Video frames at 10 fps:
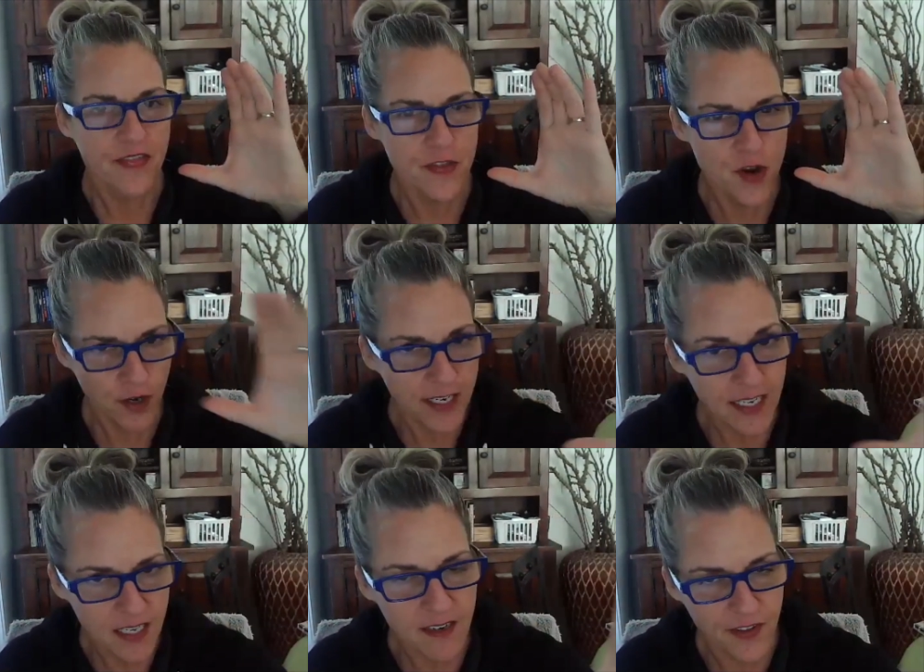You're going to
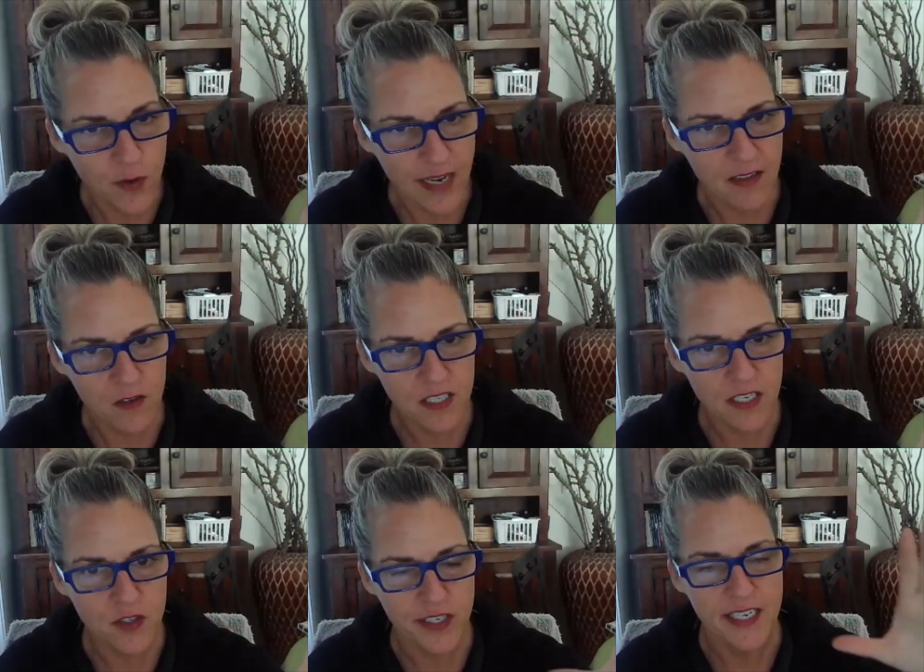get a few out of those
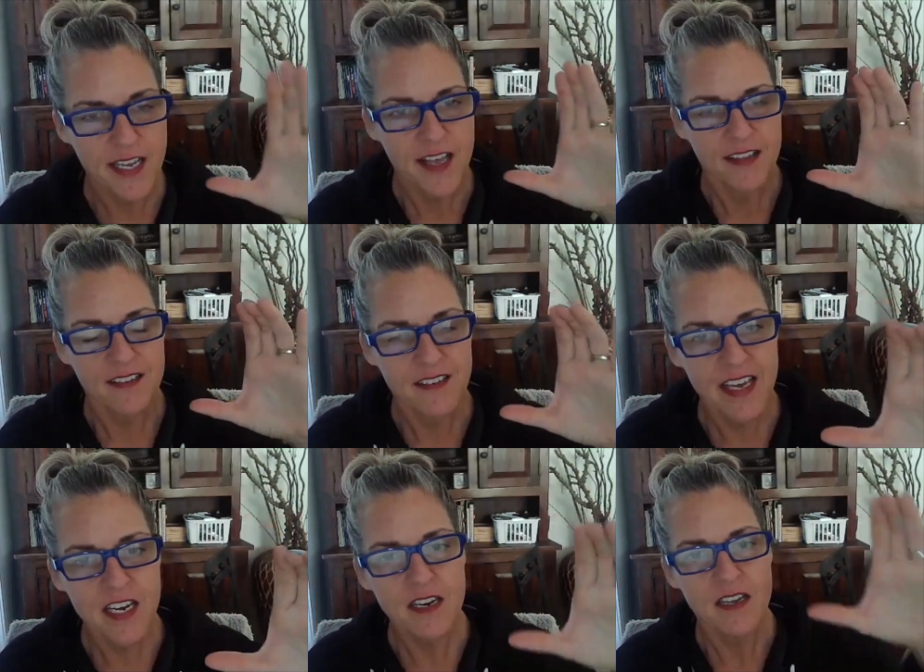100.
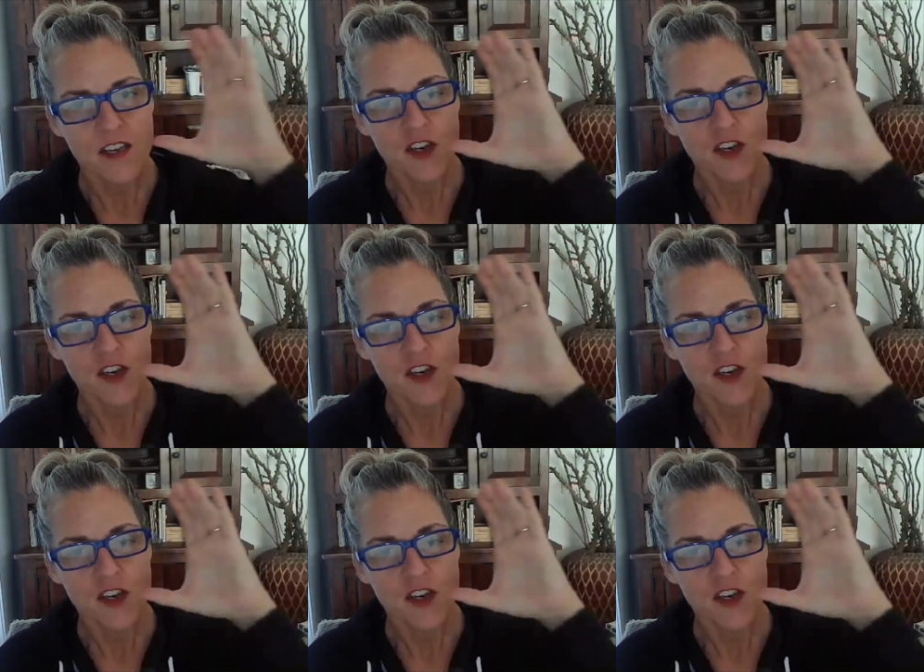Then